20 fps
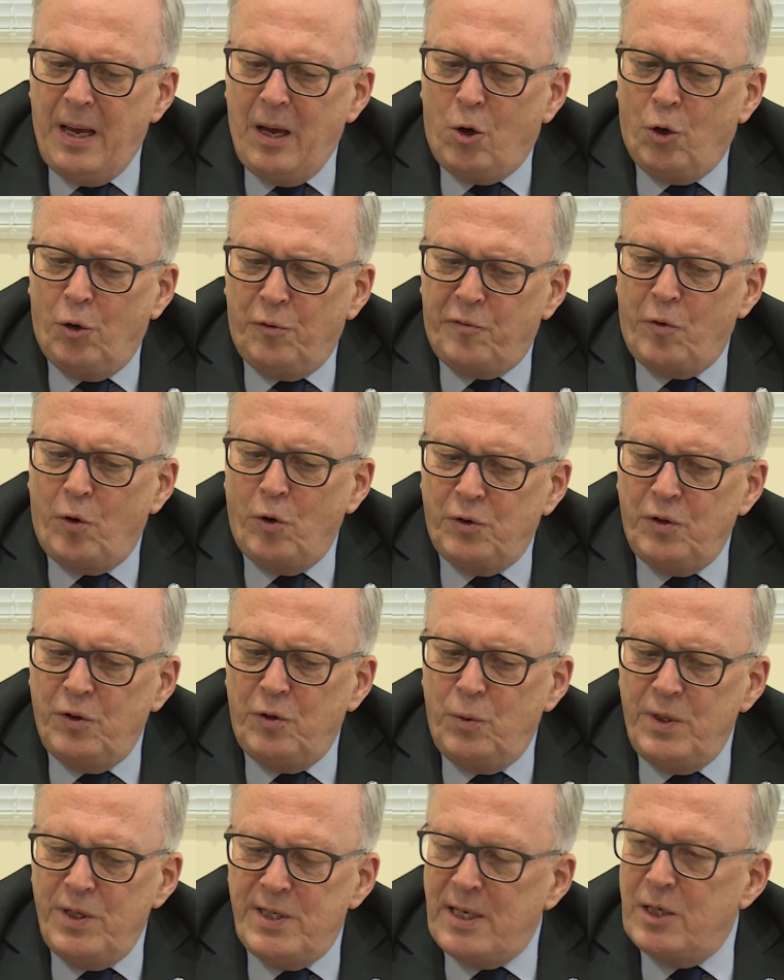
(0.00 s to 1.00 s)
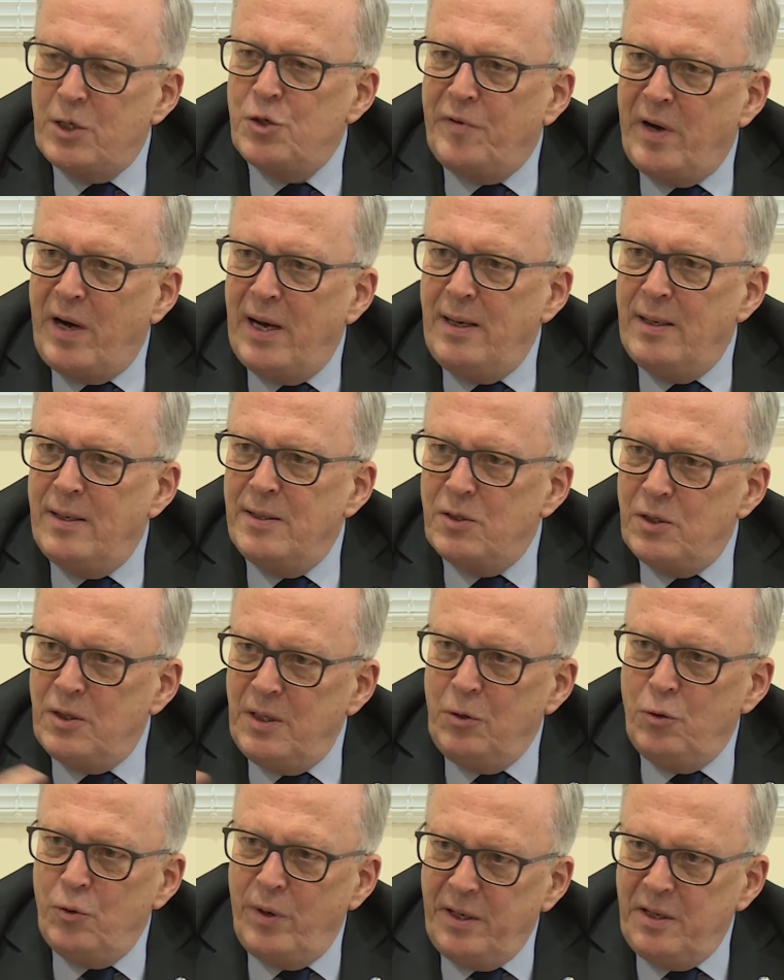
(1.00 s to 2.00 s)
confronted with such violence
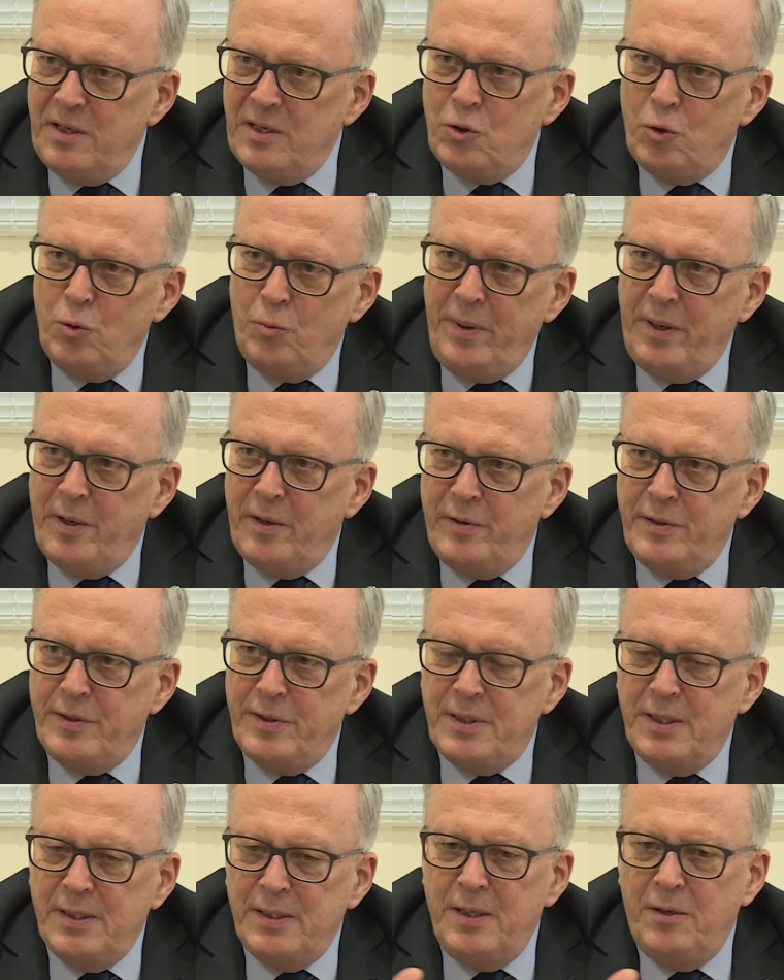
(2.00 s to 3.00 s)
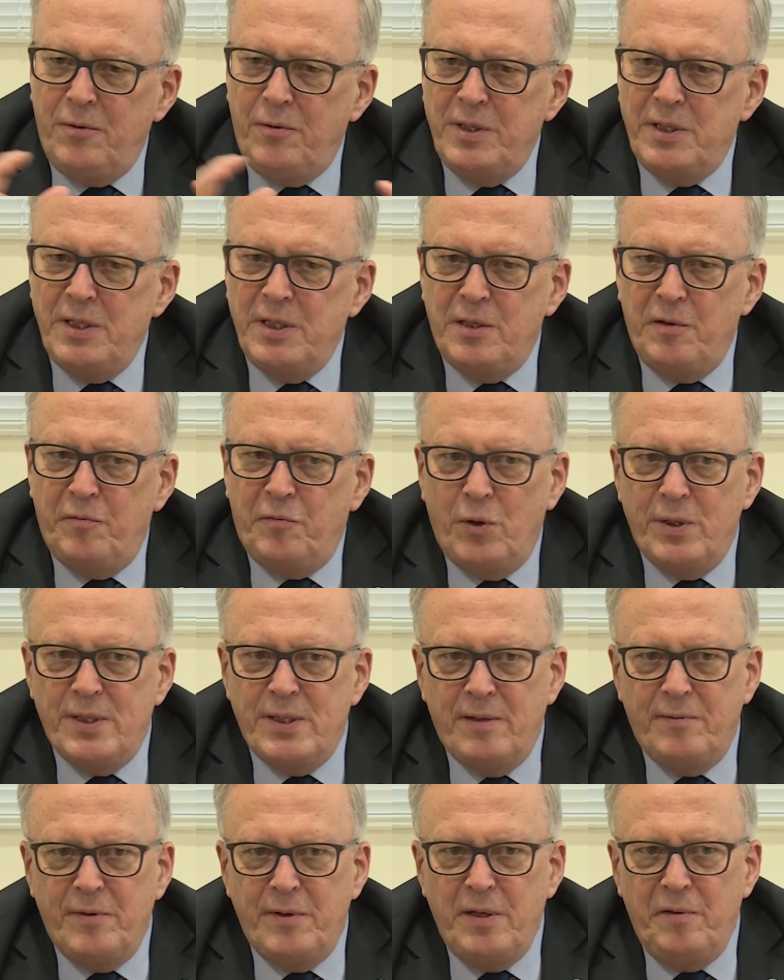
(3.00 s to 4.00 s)
during these two periods, 63, 64, and
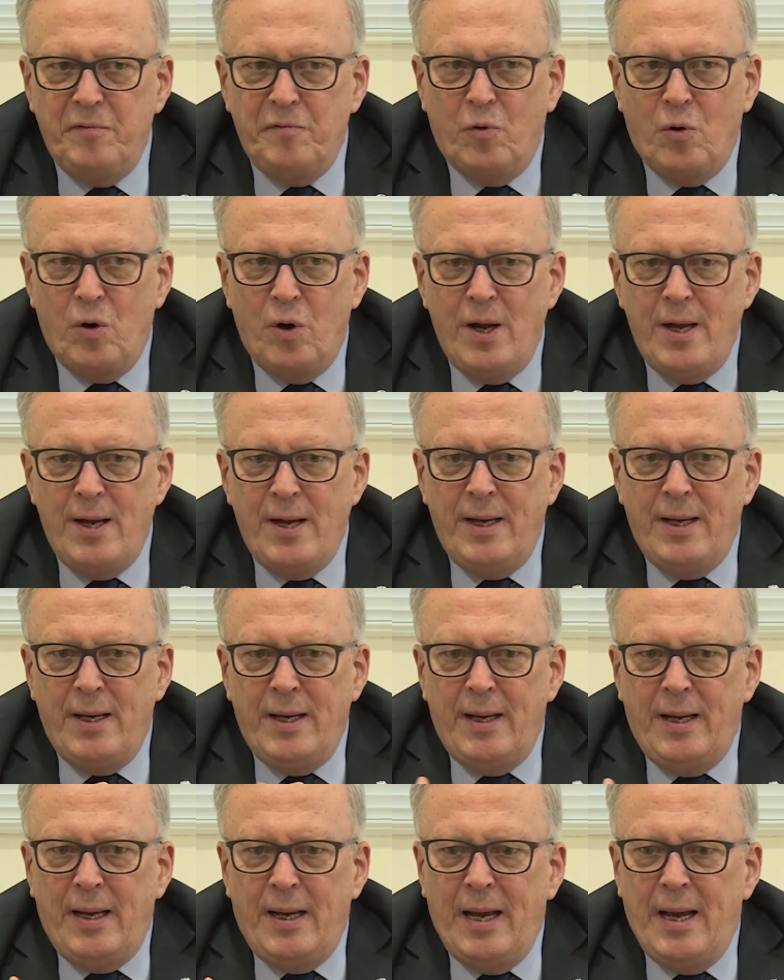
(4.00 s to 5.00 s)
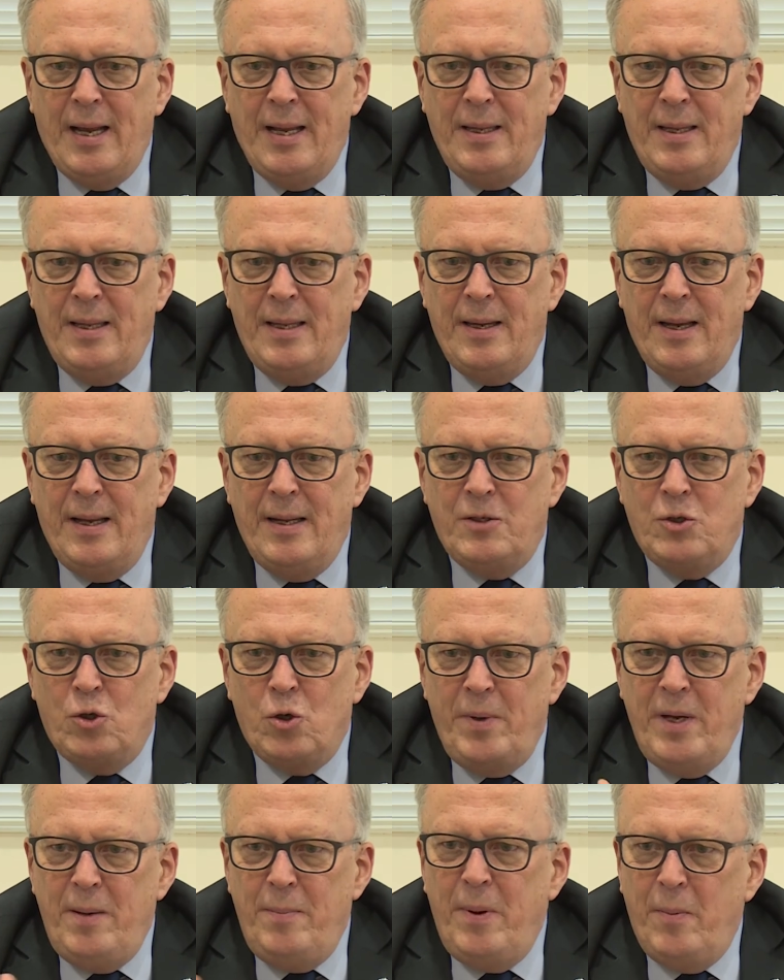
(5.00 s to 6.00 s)
74, and so
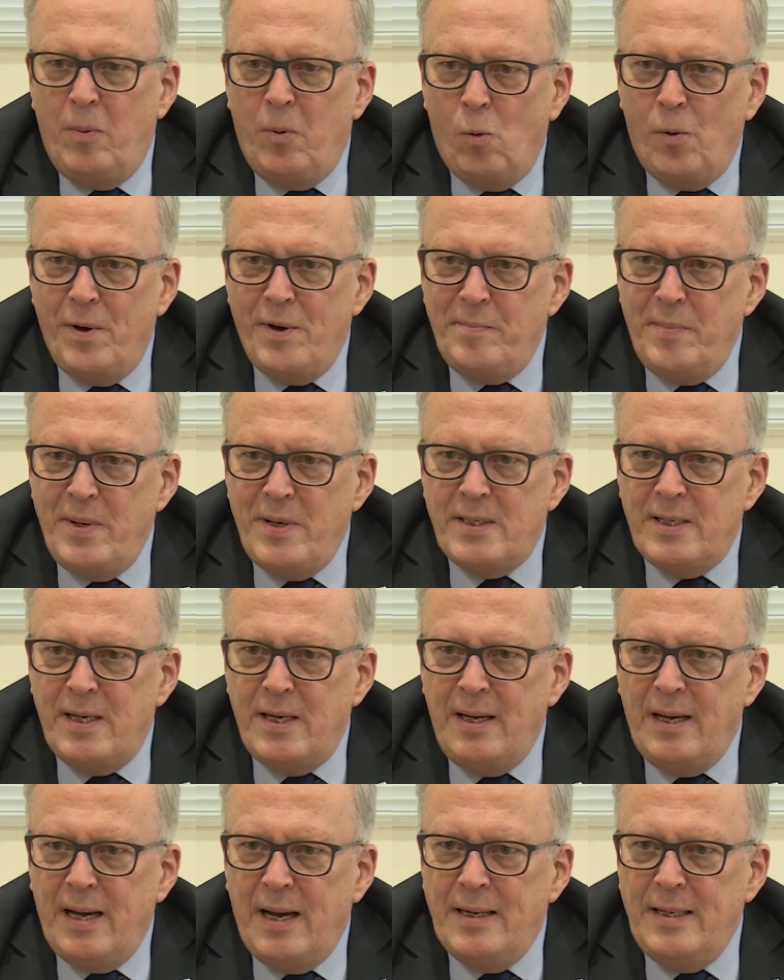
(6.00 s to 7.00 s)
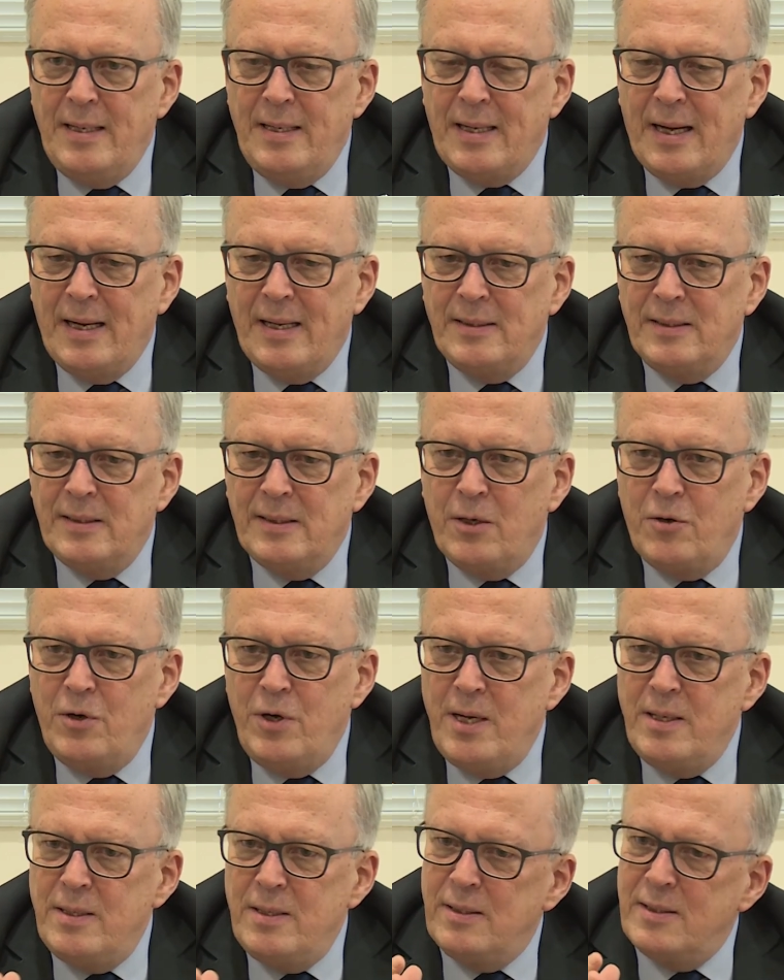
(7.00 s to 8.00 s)
many people went missing, and it has
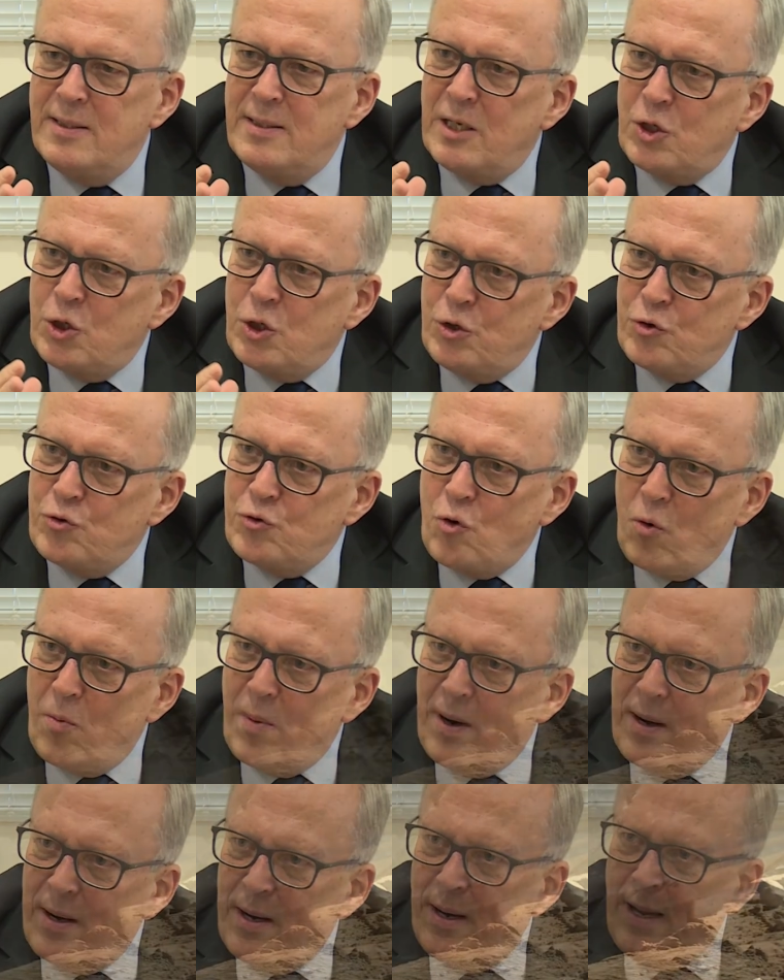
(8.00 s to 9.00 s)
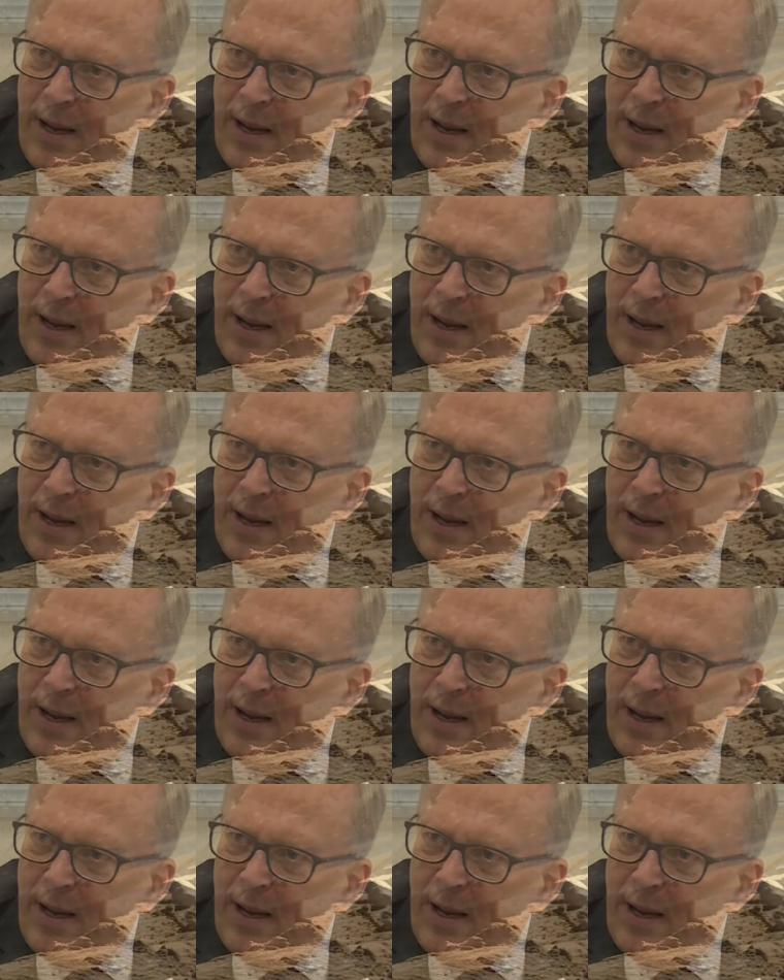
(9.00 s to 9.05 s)
created such a trauma.